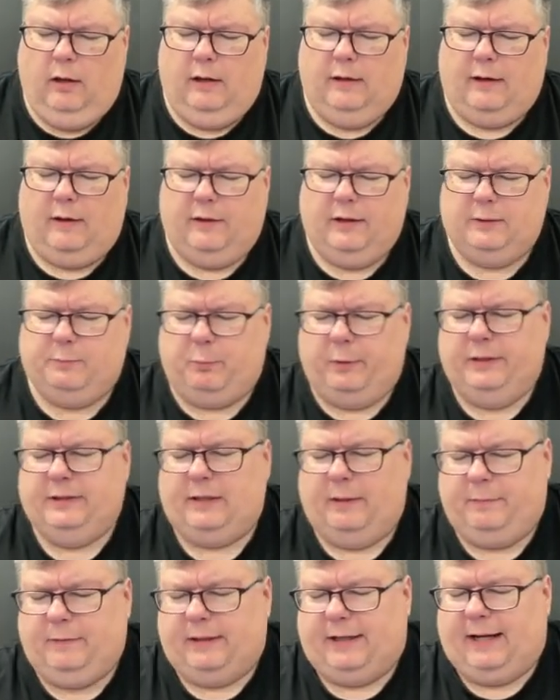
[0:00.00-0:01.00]
Now this brings
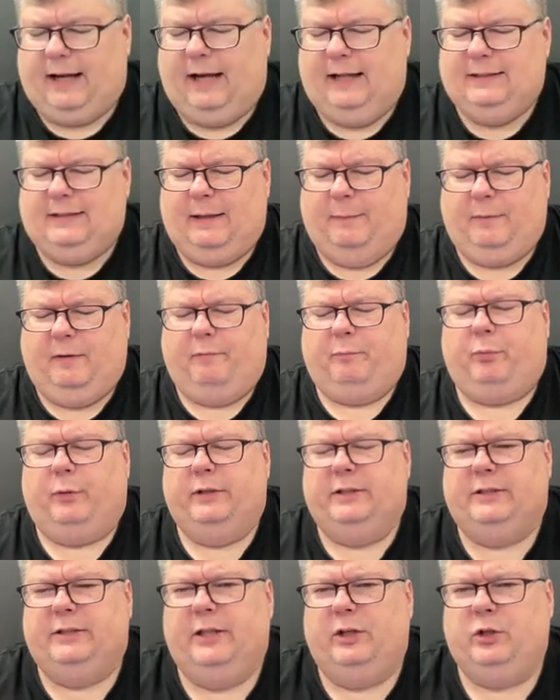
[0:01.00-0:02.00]
up the concept of
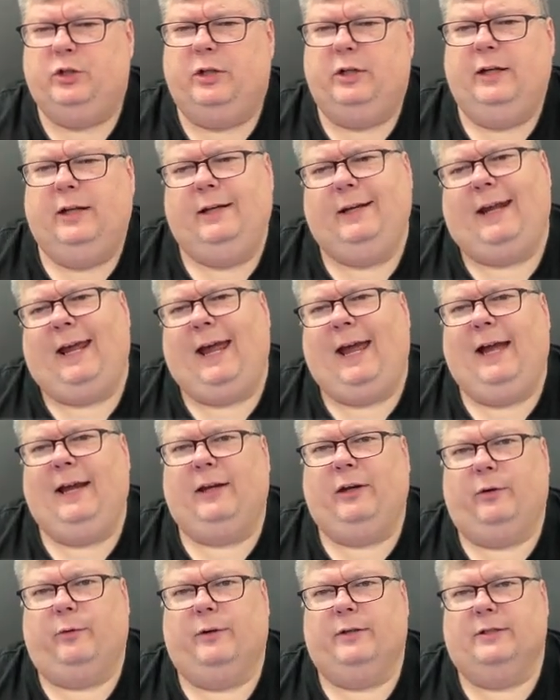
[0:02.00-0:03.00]
precision and
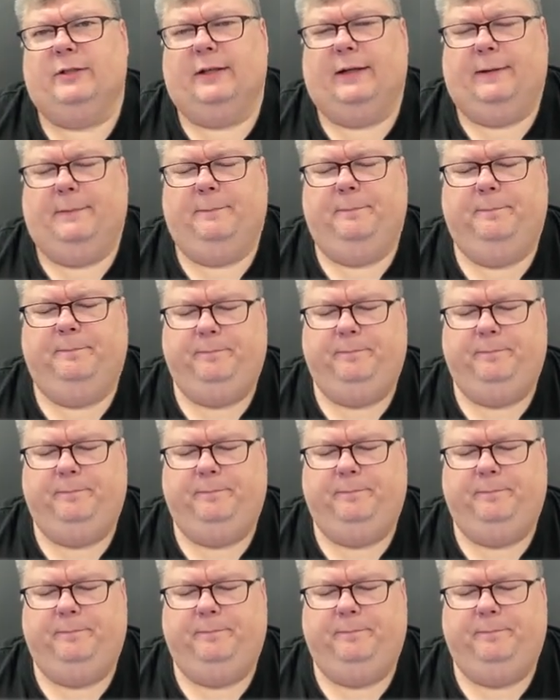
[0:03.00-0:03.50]
accuracy.